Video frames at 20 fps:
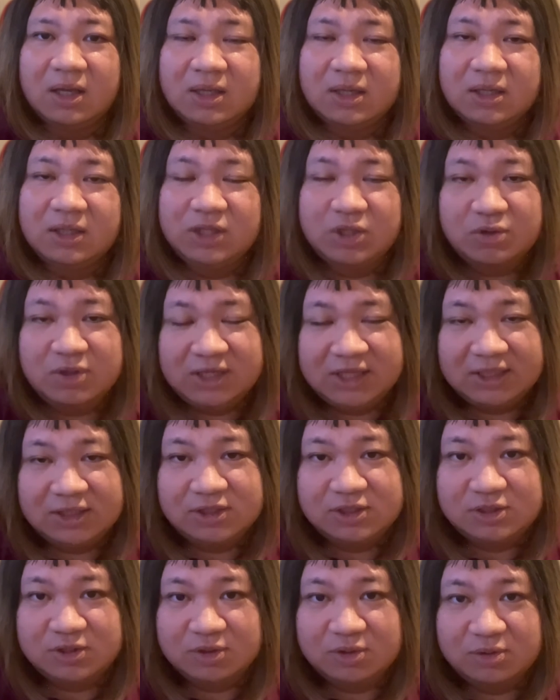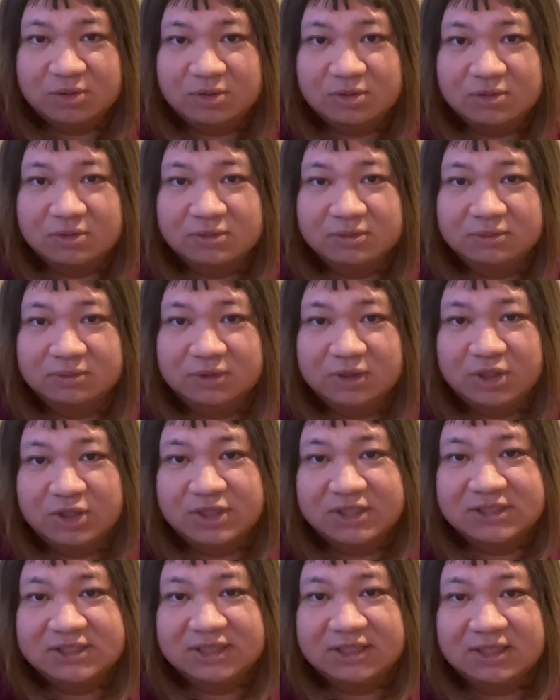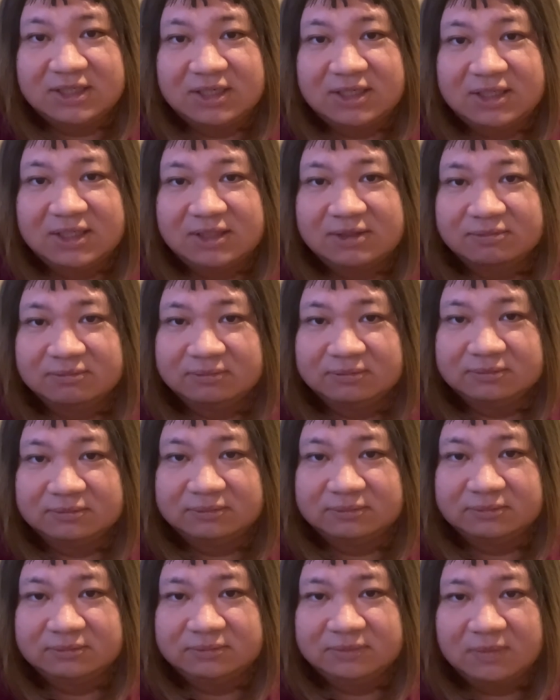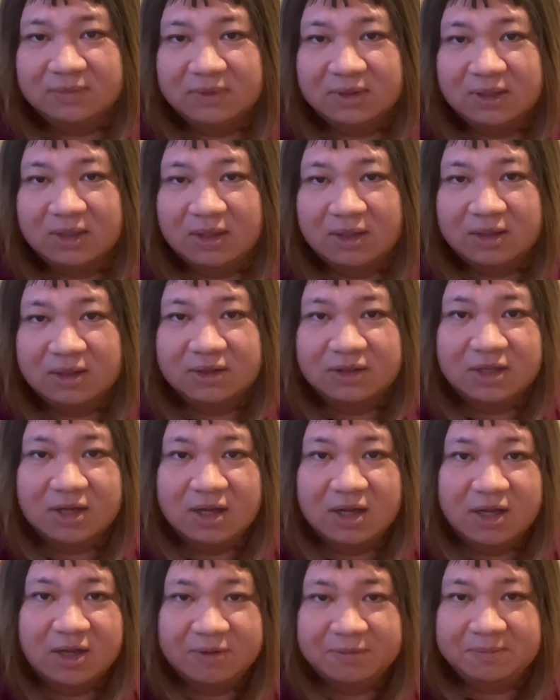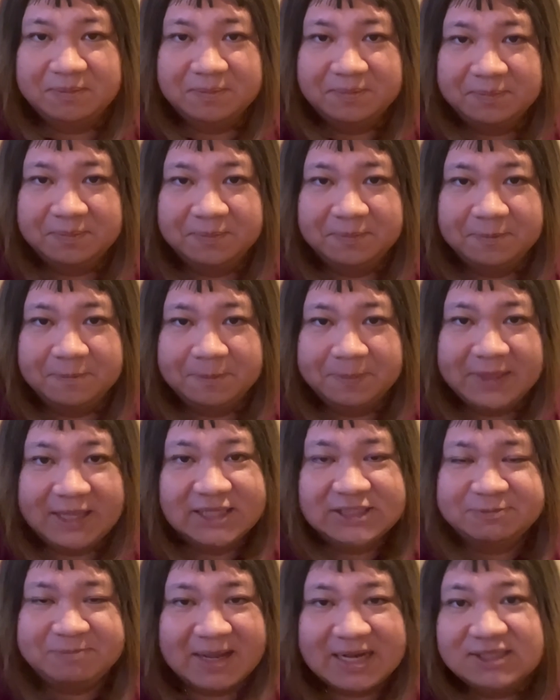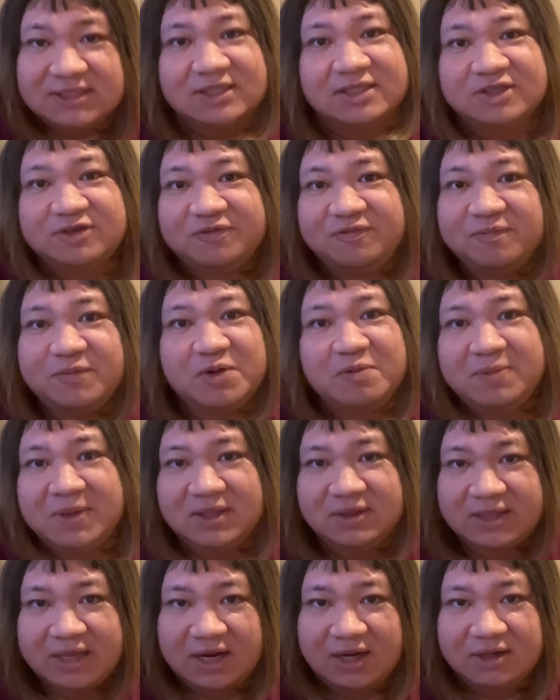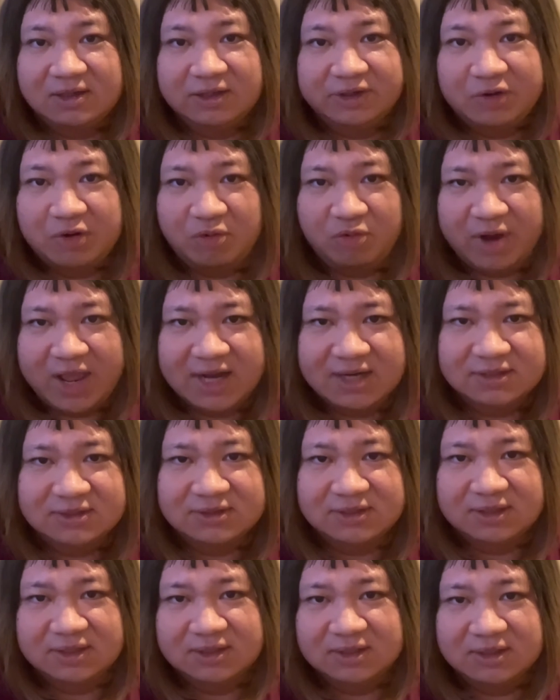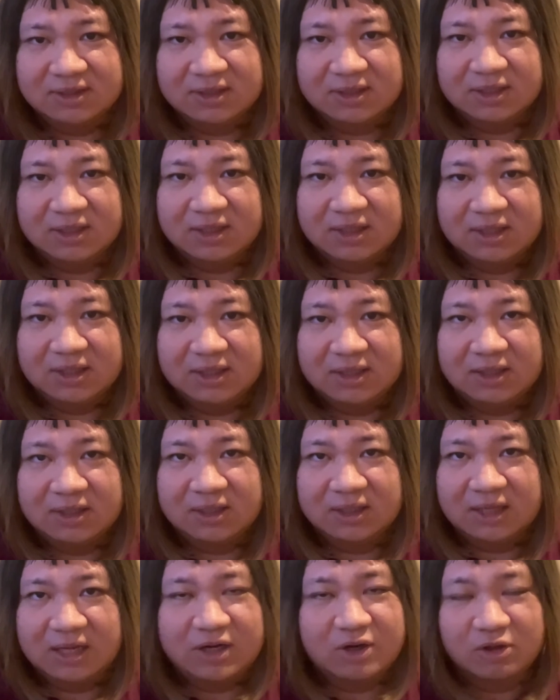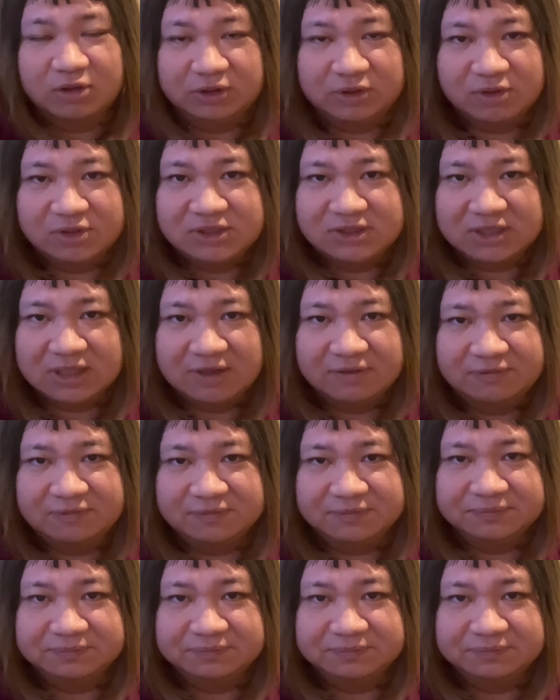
you need to consider the expenses of moving there, the rent, and all those stuff.